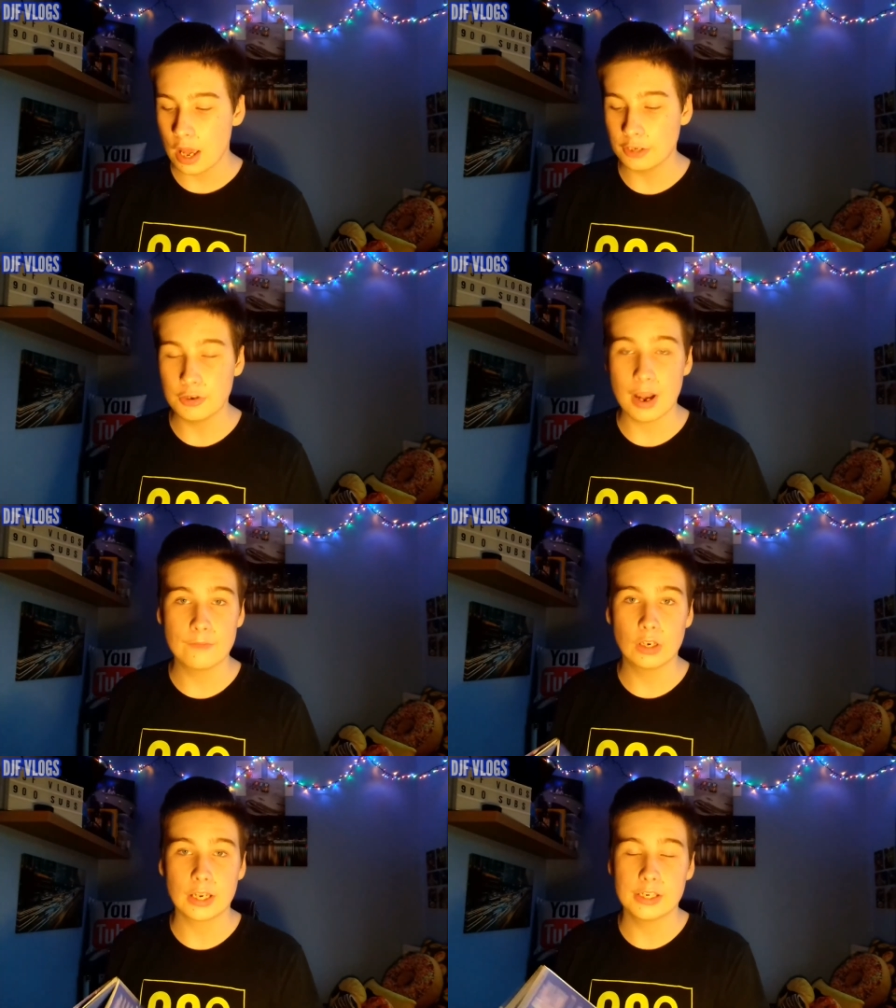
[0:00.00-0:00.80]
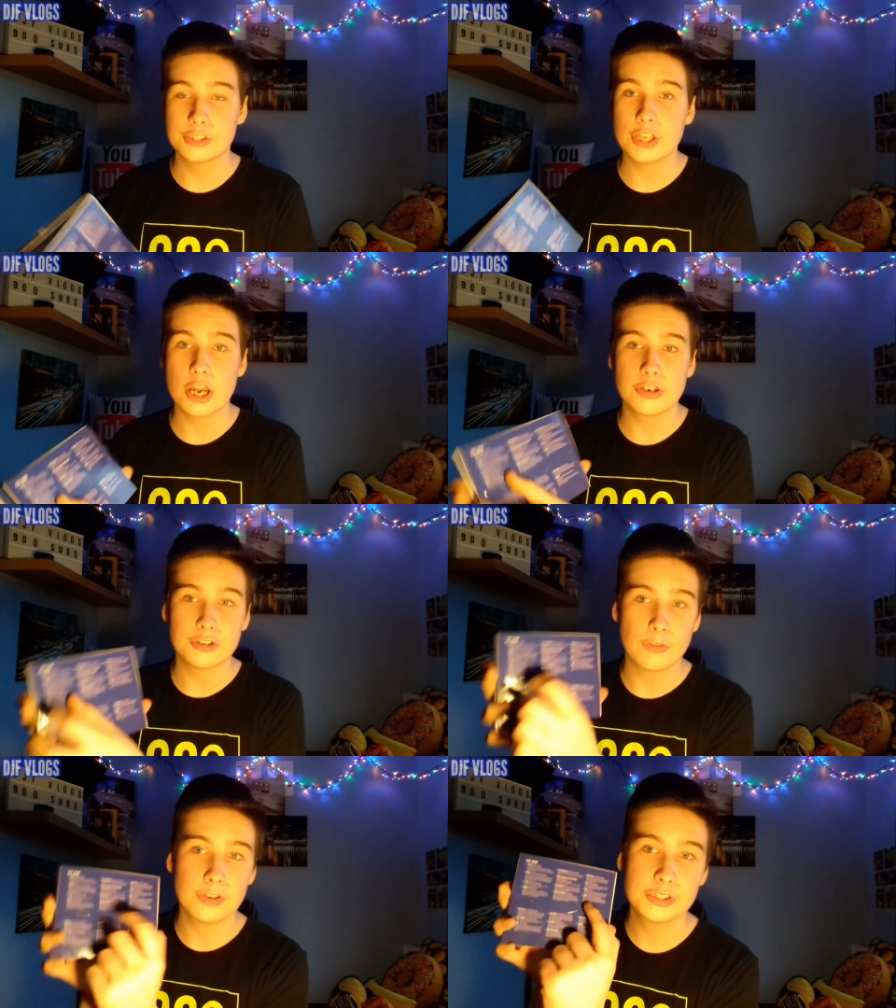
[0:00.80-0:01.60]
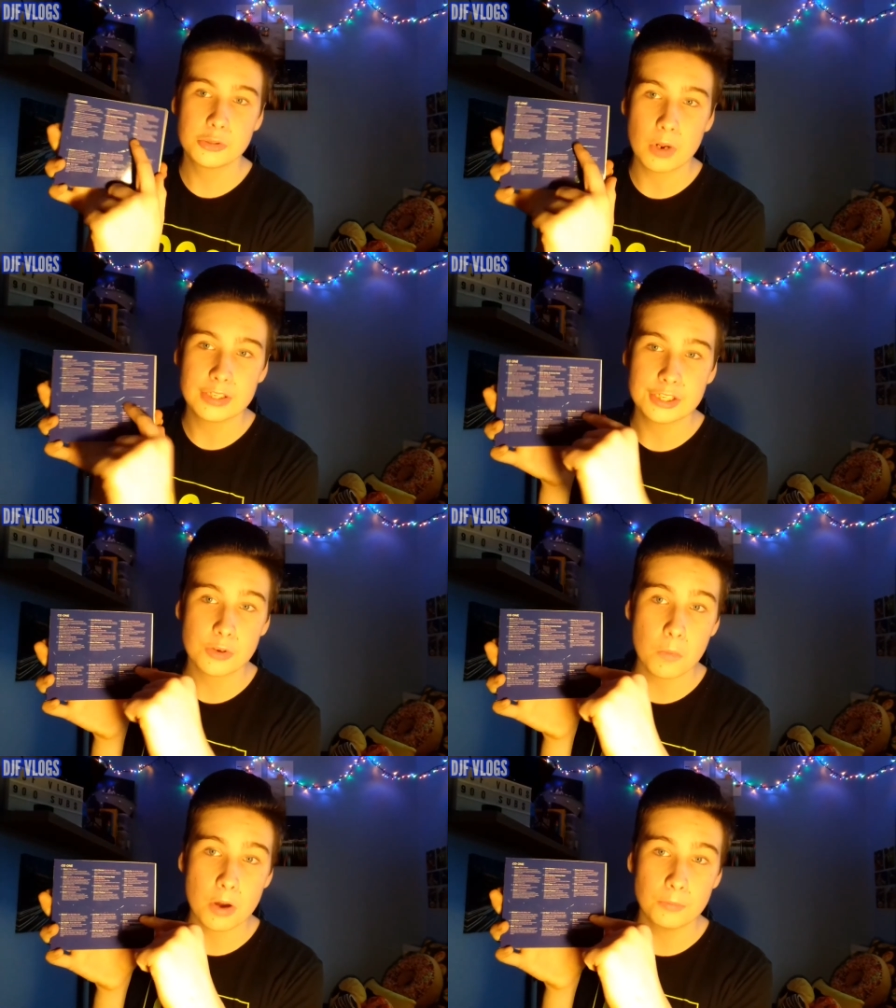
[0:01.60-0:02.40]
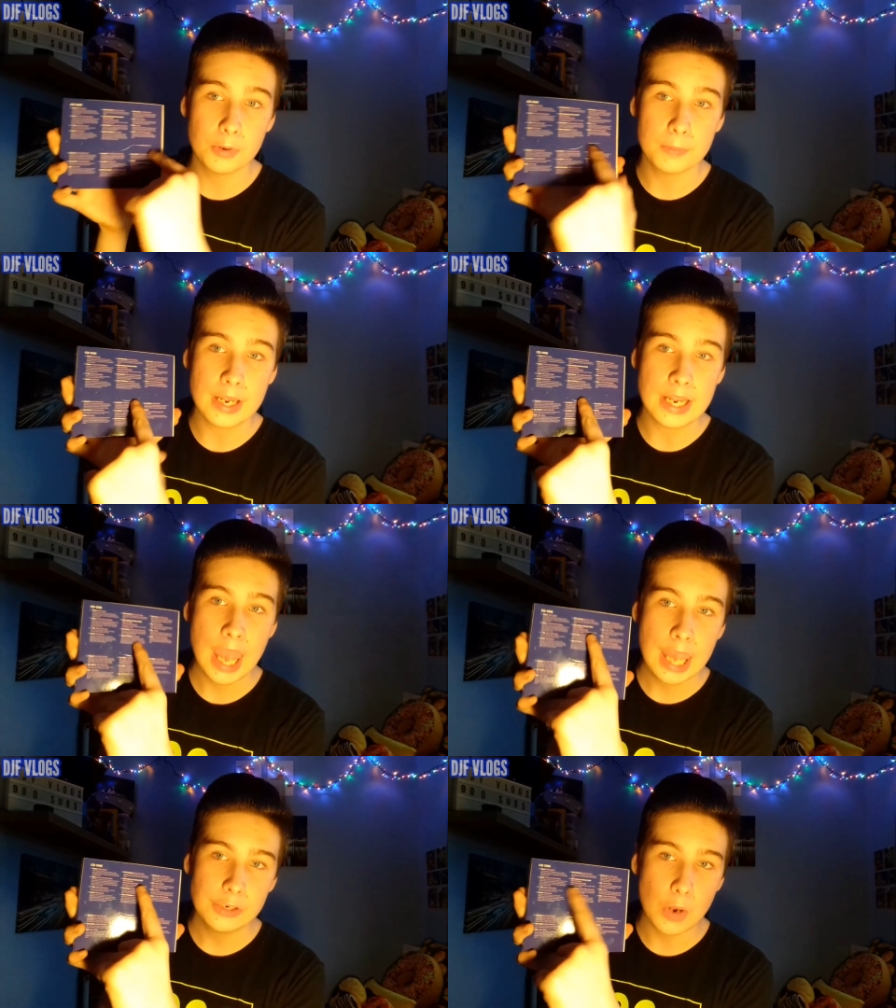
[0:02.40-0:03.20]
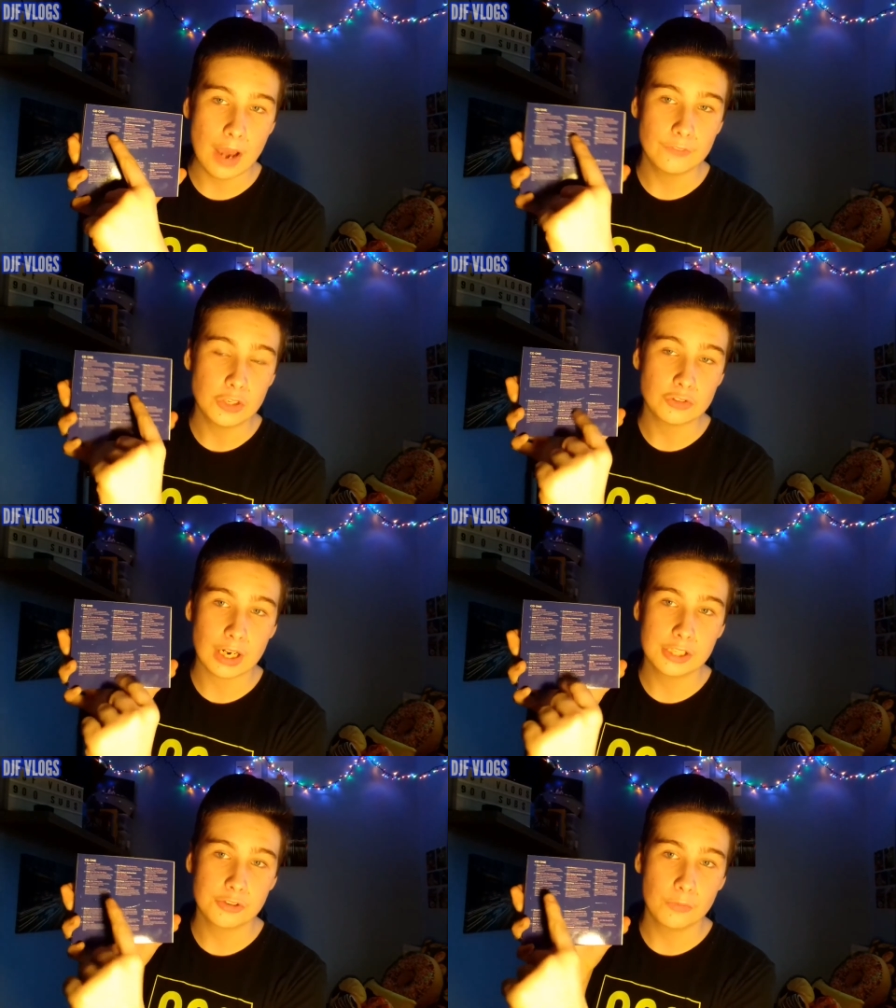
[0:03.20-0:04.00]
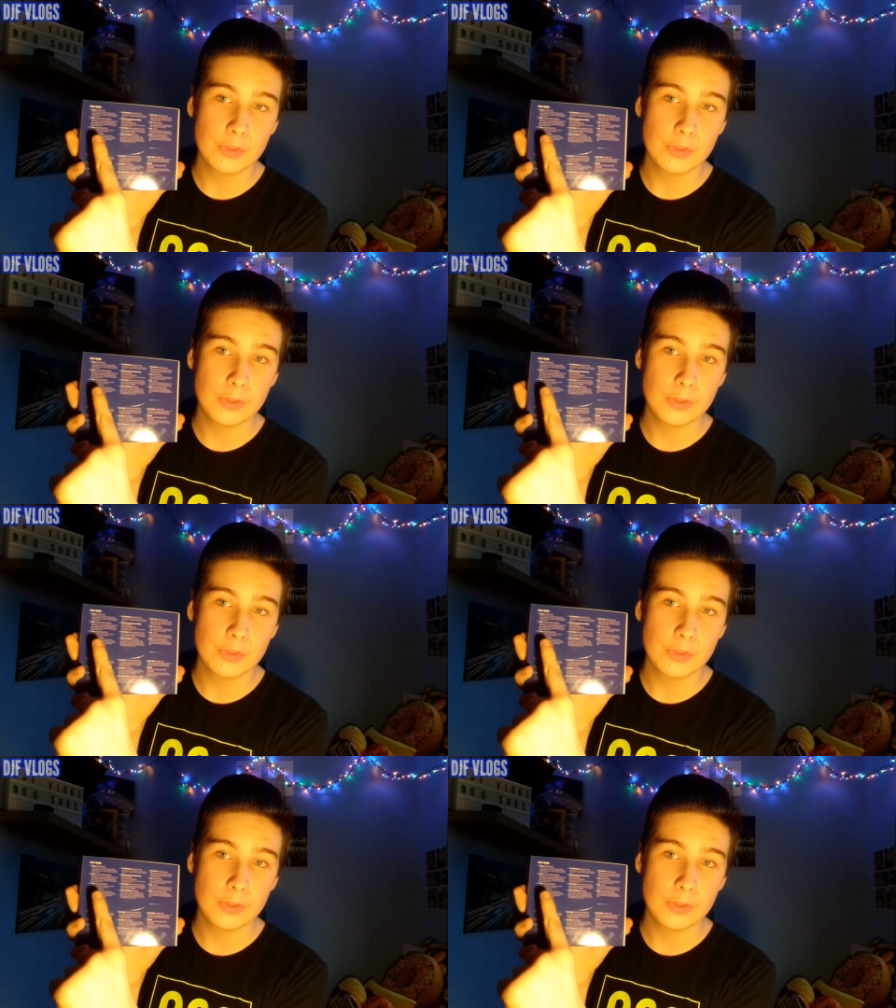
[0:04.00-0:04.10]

and you have a look inside, so now this is where disc 1 would be. You have the track list